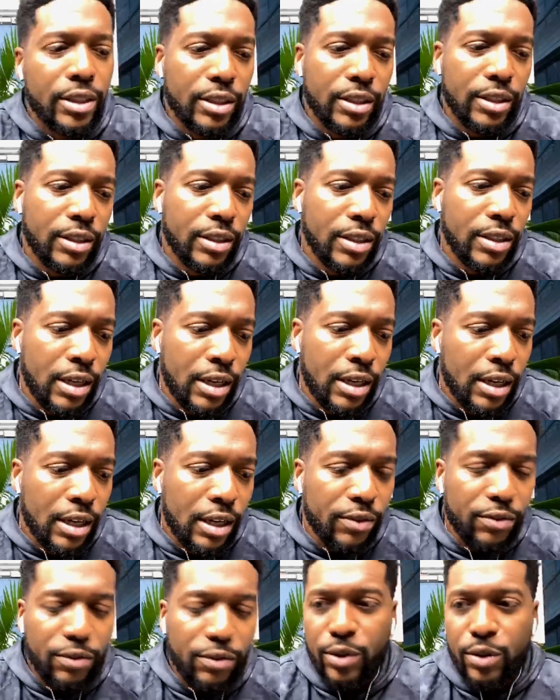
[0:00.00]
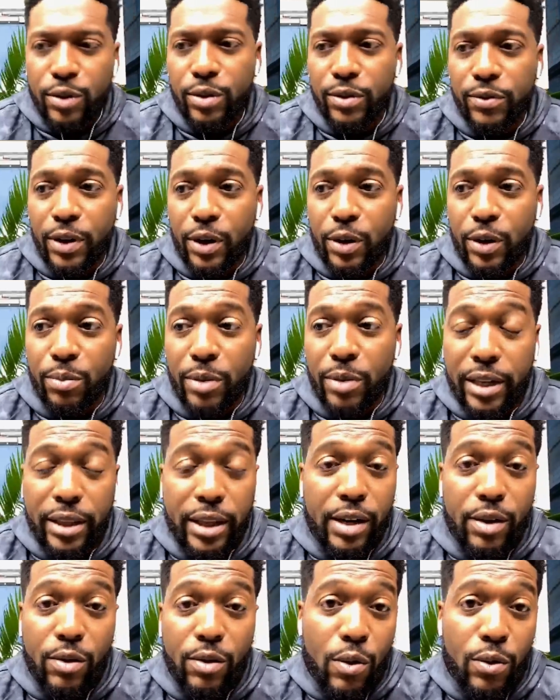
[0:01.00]
It's just, we don't, if I don't
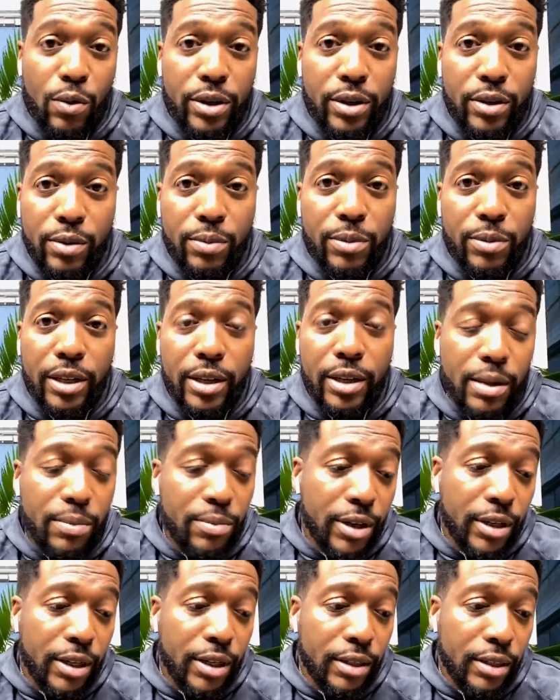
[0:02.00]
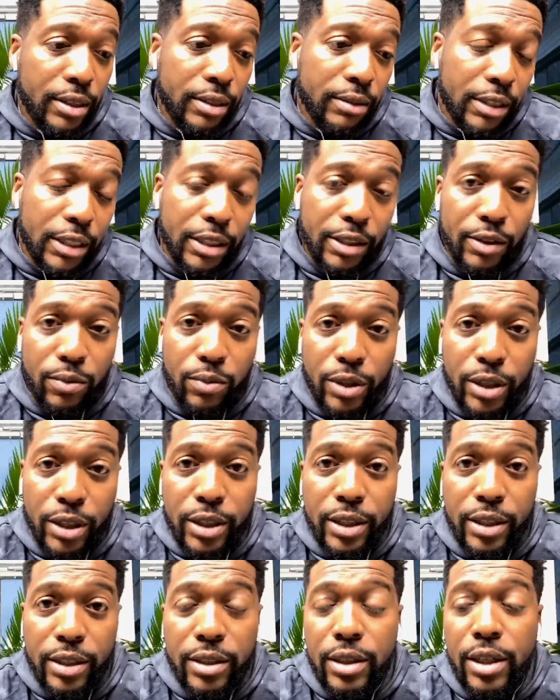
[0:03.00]
make that quota or make that money, it is
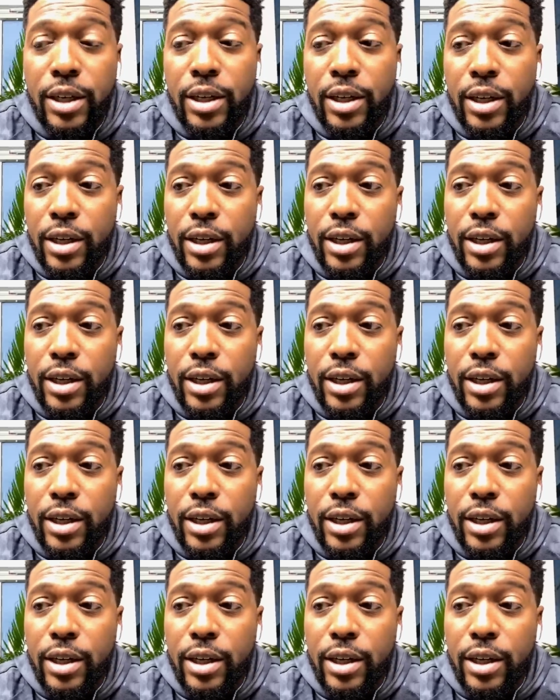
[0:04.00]
what it is.